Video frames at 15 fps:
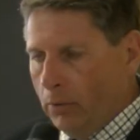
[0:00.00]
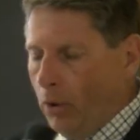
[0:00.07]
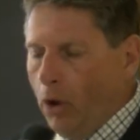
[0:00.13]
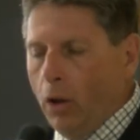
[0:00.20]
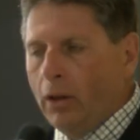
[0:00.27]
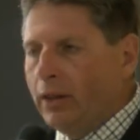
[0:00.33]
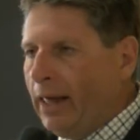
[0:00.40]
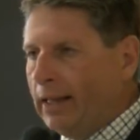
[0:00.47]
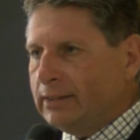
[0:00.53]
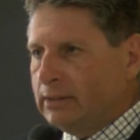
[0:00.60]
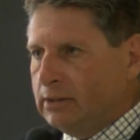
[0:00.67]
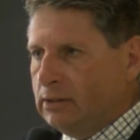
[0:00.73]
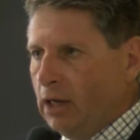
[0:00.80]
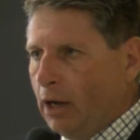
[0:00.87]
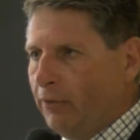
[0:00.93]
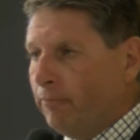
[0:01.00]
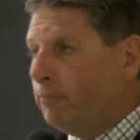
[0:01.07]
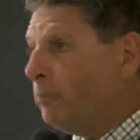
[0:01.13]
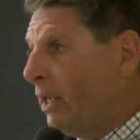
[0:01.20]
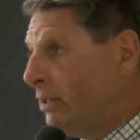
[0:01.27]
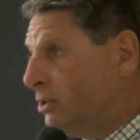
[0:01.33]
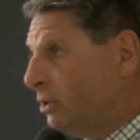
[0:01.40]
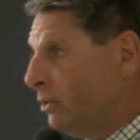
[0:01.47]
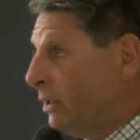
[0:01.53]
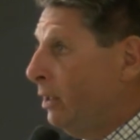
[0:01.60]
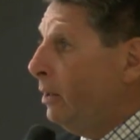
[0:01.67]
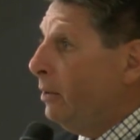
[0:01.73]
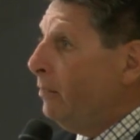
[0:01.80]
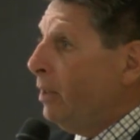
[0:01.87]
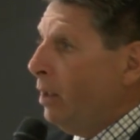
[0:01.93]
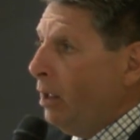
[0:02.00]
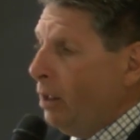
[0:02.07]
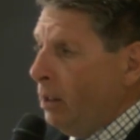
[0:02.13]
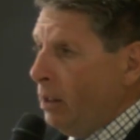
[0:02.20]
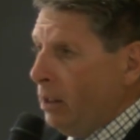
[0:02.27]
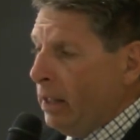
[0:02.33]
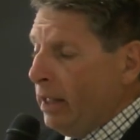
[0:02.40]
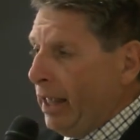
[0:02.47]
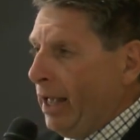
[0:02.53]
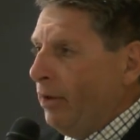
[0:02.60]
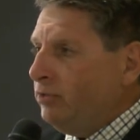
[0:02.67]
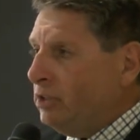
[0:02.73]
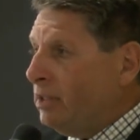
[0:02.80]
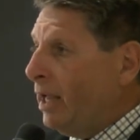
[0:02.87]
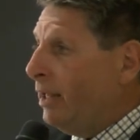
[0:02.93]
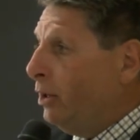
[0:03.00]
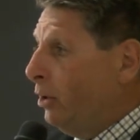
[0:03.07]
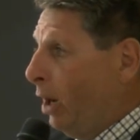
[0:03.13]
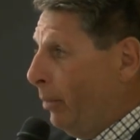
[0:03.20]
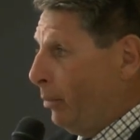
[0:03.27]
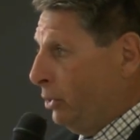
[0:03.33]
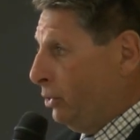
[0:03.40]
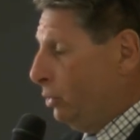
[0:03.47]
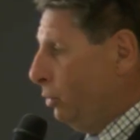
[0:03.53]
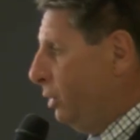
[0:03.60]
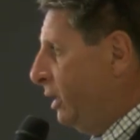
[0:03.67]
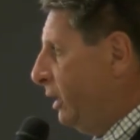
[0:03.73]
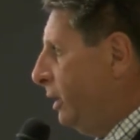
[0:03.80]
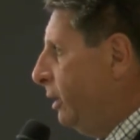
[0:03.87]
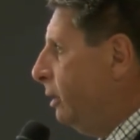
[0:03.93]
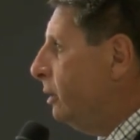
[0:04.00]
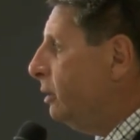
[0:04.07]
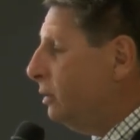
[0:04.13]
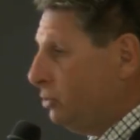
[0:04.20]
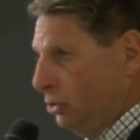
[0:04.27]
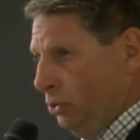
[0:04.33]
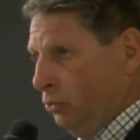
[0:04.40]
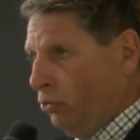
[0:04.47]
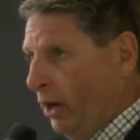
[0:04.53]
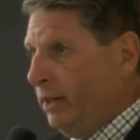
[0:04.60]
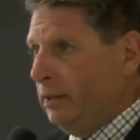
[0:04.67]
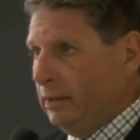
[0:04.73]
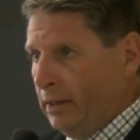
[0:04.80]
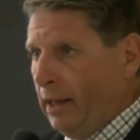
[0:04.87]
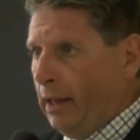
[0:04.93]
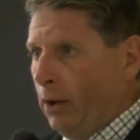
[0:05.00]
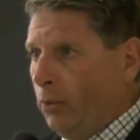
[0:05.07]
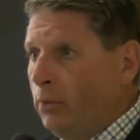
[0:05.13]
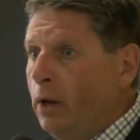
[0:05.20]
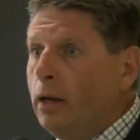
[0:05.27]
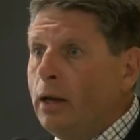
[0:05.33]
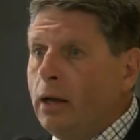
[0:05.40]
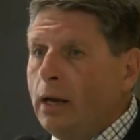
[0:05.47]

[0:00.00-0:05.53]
all of that stuff. Basically, have tonight an opportunity to write down